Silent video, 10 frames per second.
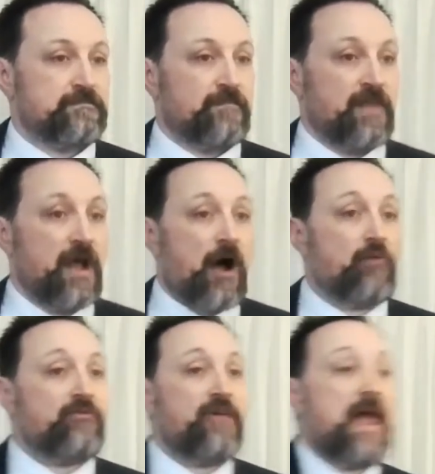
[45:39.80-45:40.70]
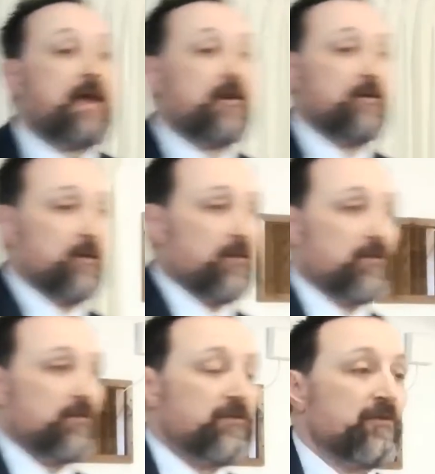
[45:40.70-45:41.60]
I'll take
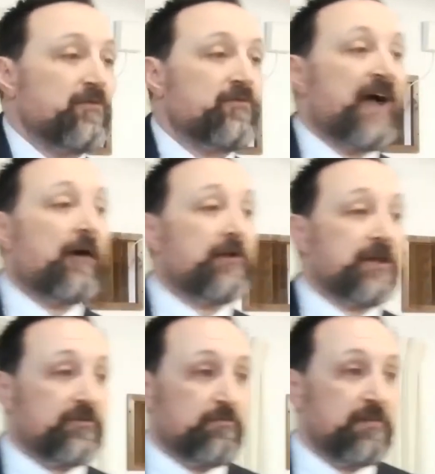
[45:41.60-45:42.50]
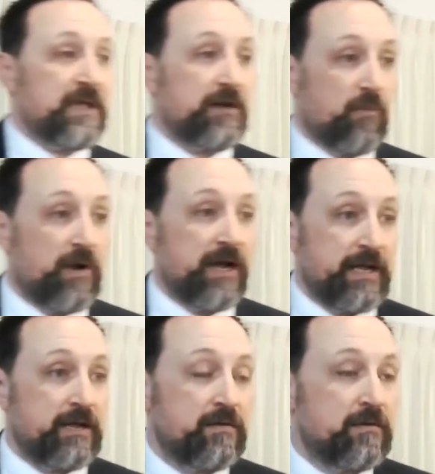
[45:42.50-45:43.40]
the valiant men away.